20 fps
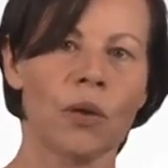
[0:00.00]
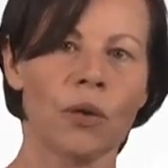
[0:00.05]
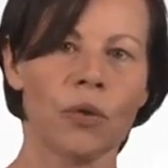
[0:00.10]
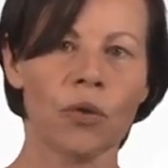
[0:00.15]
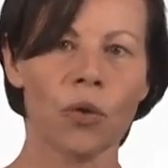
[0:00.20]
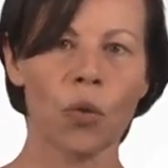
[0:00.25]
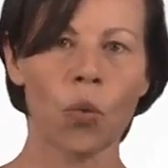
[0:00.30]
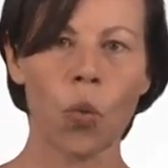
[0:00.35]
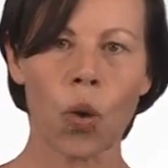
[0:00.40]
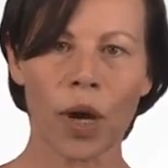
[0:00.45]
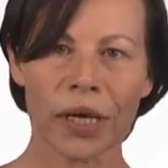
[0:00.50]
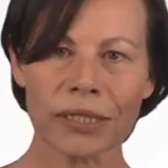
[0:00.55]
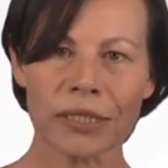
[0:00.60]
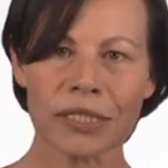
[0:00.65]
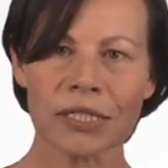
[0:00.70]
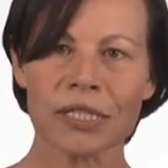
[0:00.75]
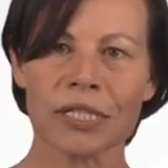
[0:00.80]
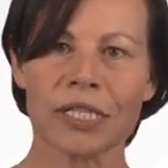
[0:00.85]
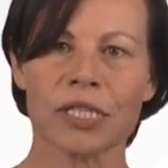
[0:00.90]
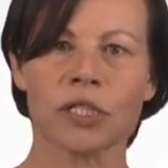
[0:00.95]
The
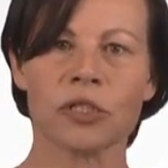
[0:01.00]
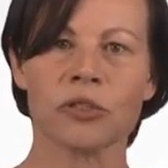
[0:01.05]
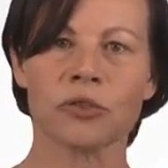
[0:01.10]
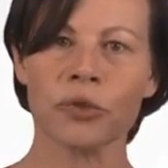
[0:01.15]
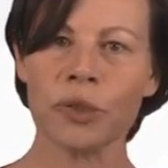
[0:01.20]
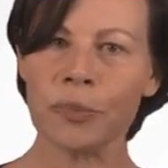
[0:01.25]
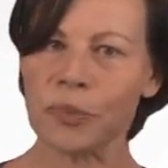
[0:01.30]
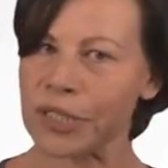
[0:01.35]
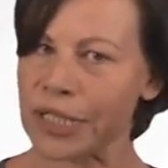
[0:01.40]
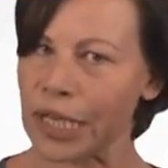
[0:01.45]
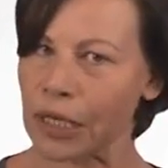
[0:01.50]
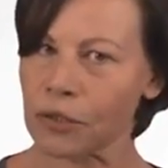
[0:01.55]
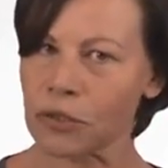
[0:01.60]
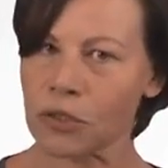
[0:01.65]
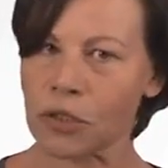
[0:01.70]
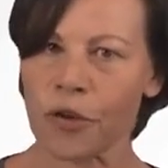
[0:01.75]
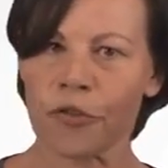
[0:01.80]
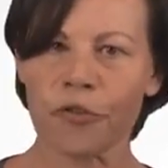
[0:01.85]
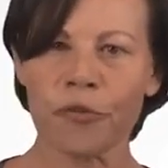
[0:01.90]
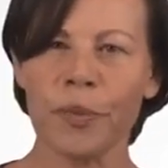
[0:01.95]
what is stripped
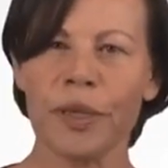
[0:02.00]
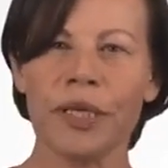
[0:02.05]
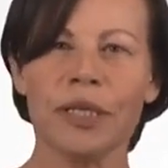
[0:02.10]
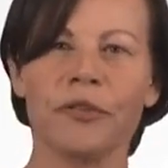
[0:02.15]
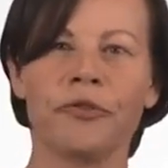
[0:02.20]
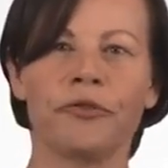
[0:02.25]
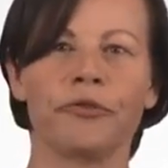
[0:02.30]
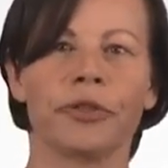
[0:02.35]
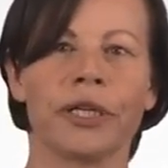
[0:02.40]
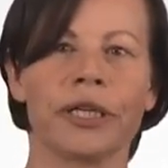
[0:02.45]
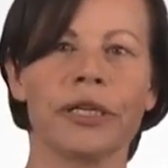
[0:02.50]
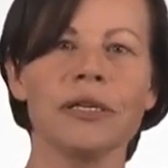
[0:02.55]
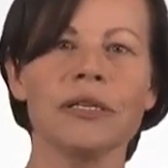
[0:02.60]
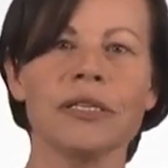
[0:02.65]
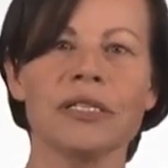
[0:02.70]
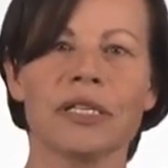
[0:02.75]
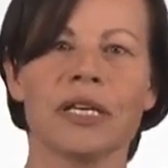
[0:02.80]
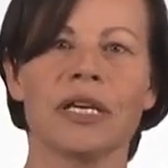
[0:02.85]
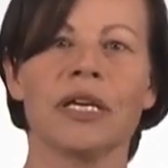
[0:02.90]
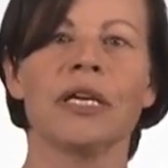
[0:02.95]
out of many
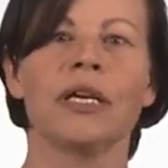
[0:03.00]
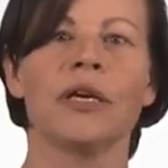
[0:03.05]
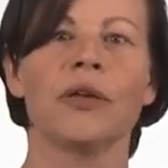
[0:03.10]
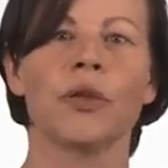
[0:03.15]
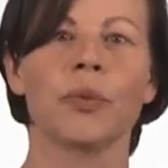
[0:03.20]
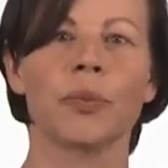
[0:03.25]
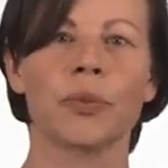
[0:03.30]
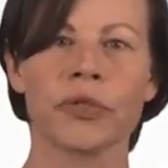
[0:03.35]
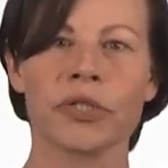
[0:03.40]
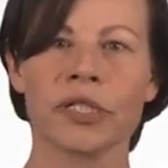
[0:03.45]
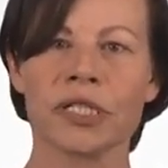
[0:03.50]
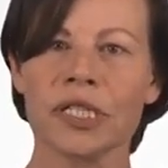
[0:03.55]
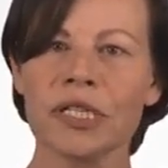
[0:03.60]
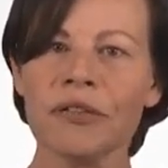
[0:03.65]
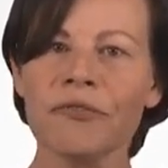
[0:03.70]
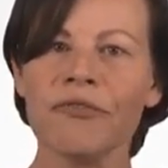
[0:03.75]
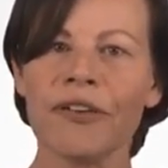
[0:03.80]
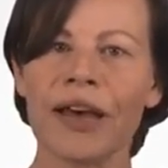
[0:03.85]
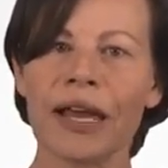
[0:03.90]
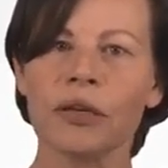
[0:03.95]
frills, the
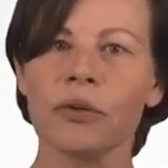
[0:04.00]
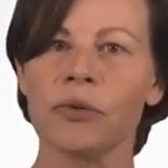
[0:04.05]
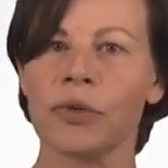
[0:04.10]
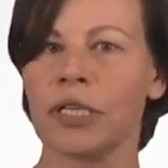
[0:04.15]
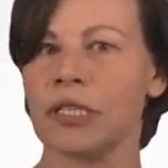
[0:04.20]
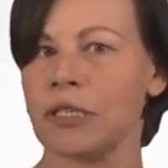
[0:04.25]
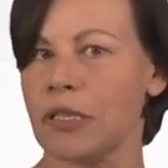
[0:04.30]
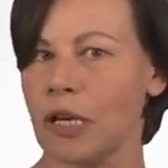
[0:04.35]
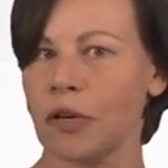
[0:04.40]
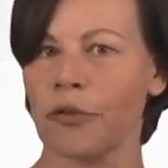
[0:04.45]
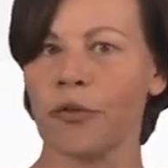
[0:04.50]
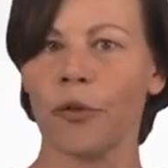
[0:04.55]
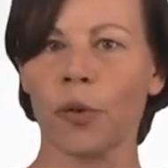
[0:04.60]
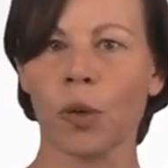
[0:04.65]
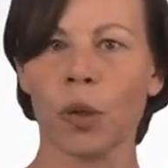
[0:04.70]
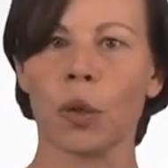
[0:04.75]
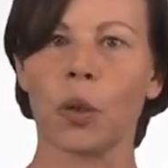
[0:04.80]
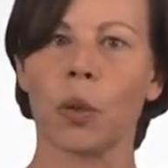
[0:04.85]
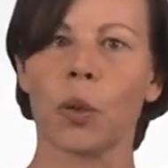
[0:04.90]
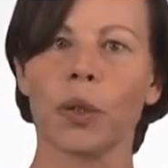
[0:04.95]
perceived value is
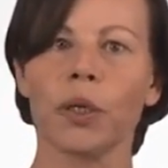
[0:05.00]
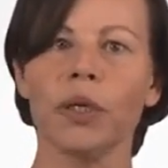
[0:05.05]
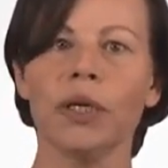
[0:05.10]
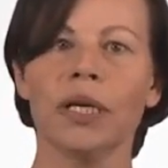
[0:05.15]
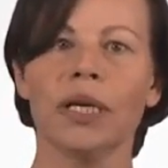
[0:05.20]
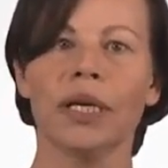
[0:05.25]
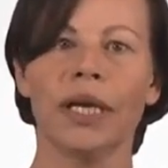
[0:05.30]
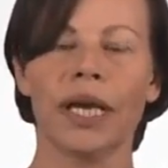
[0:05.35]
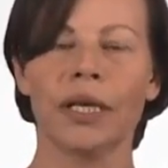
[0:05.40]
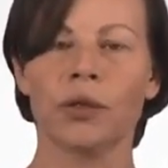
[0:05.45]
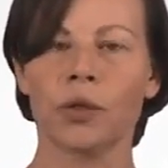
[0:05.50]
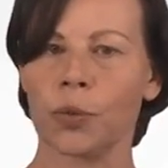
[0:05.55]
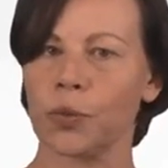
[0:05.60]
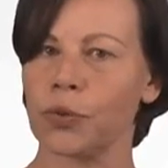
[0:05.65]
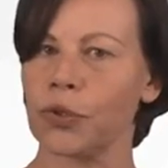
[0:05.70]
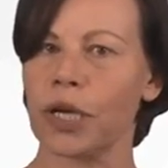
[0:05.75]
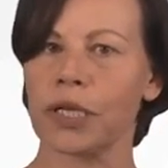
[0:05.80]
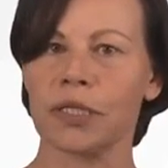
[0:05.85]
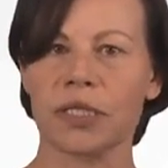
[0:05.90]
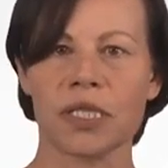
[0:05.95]
therefore lower, and the
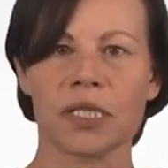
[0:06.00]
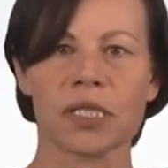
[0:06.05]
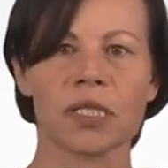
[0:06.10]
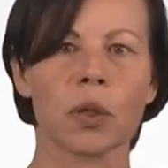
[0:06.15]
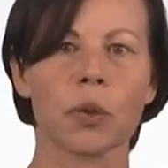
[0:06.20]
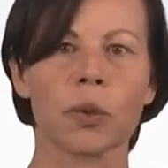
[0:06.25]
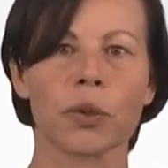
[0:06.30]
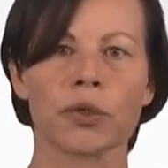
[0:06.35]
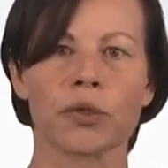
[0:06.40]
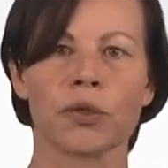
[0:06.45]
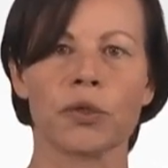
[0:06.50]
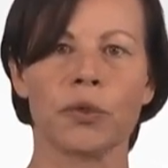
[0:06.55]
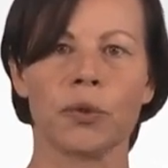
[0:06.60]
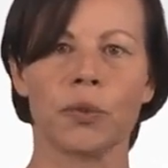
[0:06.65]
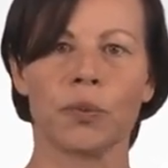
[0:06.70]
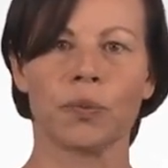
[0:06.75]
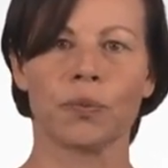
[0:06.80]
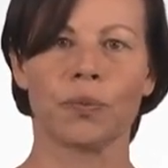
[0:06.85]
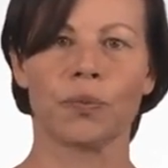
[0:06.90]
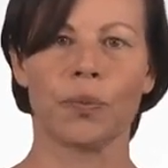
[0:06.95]
price is lower too.
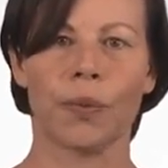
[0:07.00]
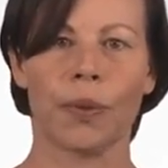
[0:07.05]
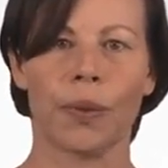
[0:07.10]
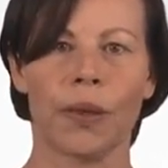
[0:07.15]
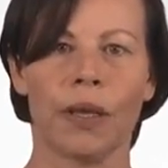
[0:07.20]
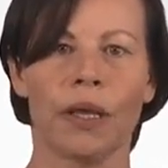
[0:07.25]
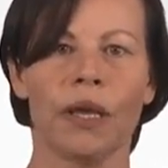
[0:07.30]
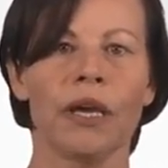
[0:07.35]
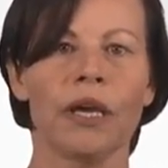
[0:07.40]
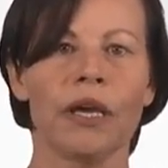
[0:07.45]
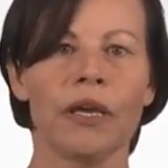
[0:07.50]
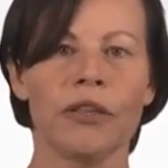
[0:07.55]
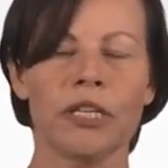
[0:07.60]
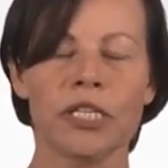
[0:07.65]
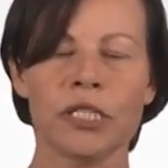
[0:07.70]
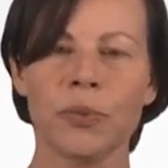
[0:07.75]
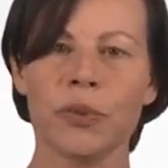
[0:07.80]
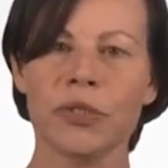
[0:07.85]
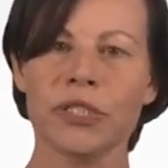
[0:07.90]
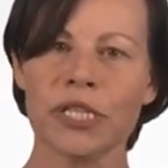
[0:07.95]

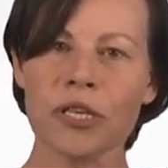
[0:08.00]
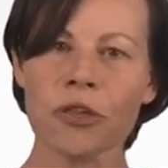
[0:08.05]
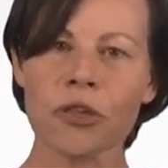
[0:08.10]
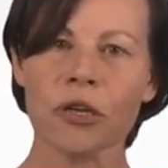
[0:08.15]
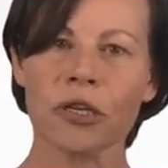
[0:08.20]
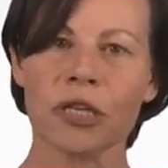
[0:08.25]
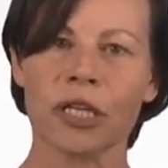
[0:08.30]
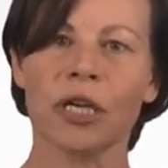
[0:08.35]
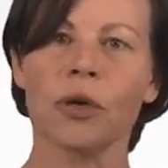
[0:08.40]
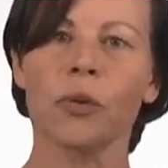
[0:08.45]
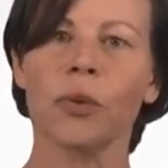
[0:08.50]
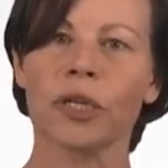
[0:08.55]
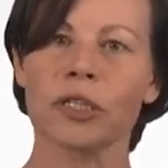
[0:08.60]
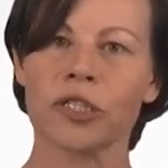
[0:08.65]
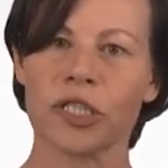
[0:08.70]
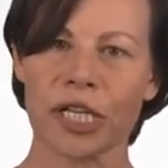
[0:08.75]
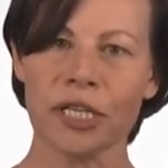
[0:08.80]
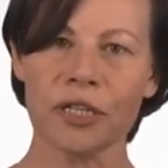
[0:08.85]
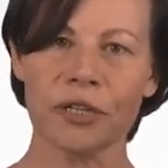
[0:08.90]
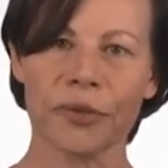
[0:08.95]
This positioning will
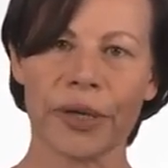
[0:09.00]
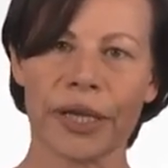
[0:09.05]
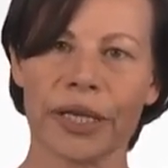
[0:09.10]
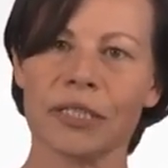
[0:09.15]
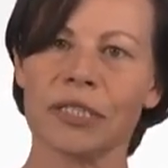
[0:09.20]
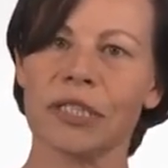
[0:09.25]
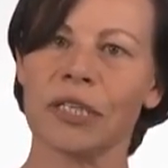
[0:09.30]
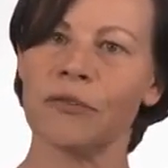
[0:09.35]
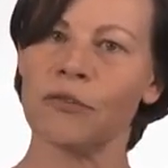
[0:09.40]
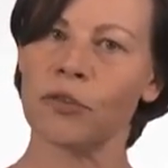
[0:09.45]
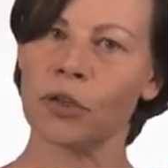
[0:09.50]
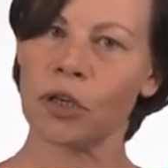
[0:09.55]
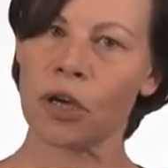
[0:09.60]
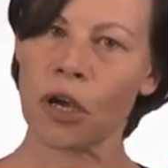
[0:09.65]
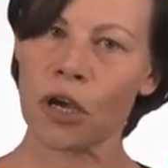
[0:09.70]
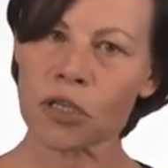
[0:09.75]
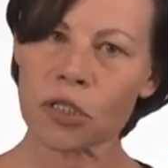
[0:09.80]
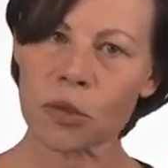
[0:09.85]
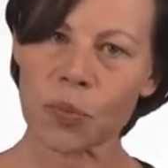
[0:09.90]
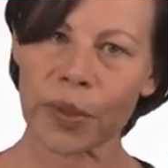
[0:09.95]
generate, if the
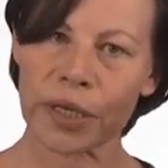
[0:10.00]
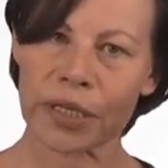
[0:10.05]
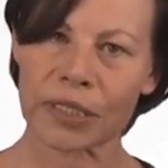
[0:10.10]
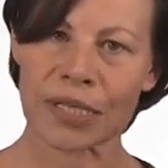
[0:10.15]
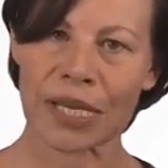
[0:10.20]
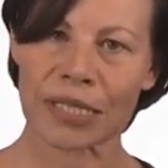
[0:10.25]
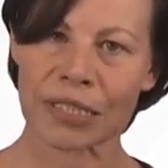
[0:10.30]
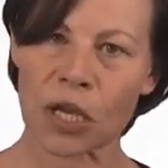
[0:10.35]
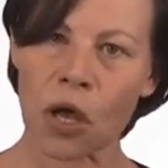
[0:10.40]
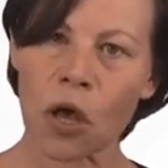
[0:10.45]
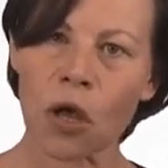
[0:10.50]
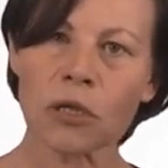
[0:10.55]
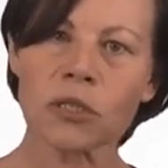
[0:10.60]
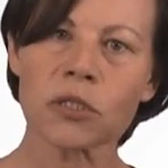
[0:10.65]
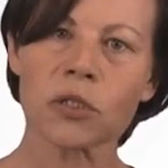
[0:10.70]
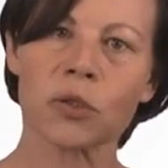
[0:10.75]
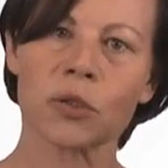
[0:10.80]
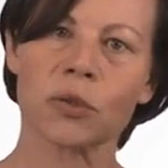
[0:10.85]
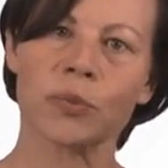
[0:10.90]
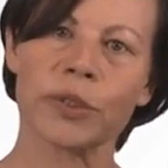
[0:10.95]
cost base has
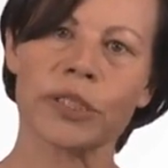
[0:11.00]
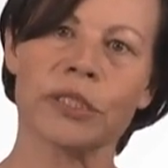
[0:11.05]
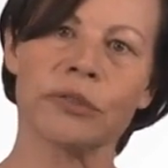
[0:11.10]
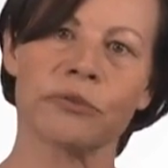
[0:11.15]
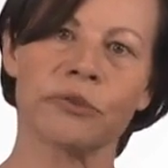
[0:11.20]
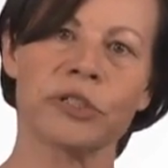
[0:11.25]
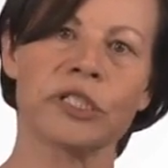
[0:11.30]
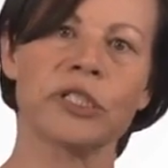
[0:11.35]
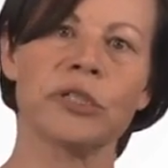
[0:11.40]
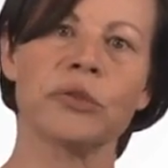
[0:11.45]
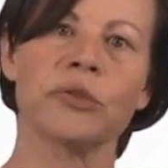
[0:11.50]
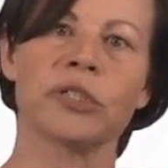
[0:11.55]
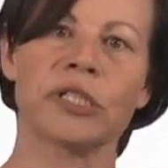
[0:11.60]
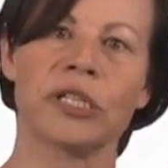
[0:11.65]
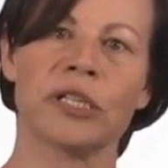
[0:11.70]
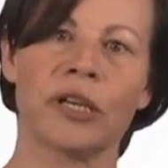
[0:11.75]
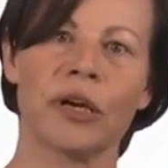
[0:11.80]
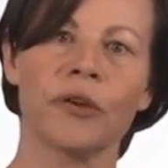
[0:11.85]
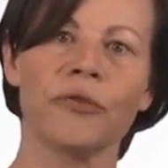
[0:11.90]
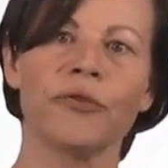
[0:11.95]
also been reduced
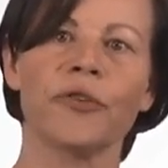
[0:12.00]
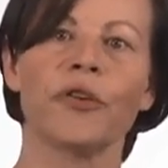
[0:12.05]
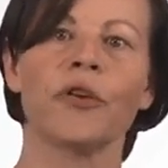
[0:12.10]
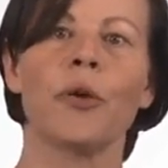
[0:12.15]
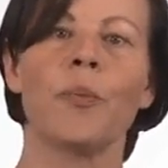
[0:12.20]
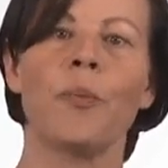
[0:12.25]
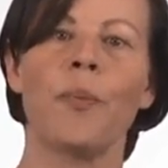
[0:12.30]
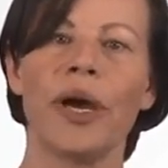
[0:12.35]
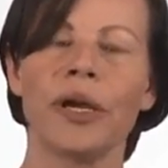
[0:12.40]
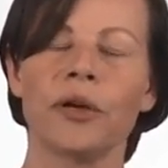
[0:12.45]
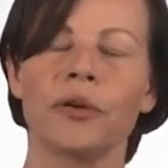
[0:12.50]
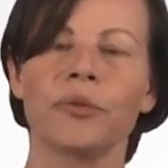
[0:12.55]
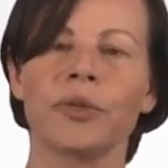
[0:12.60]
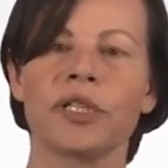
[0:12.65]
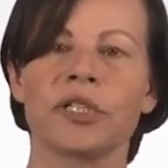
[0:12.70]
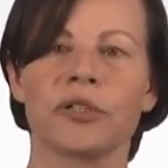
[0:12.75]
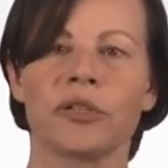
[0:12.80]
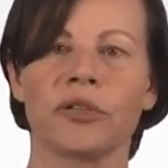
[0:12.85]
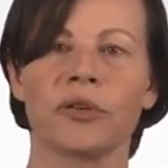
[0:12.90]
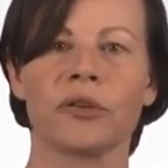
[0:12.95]
enough, a better
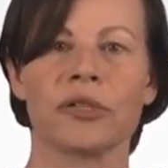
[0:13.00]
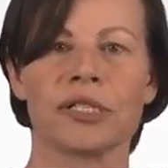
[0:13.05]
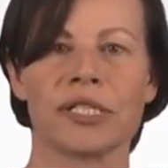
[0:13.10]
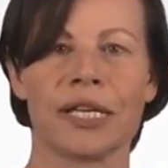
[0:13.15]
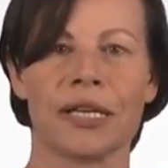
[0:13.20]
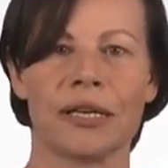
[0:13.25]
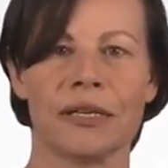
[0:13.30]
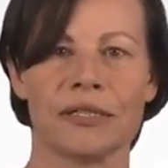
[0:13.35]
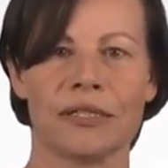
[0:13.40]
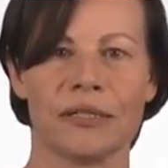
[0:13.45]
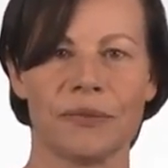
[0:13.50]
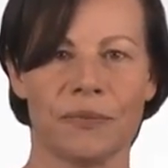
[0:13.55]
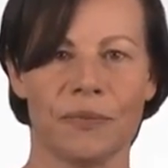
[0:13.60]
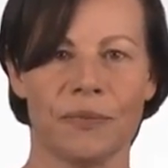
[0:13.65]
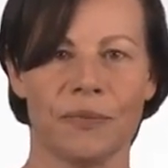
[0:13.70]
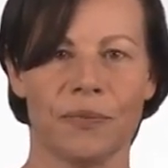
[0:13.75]
return on sales.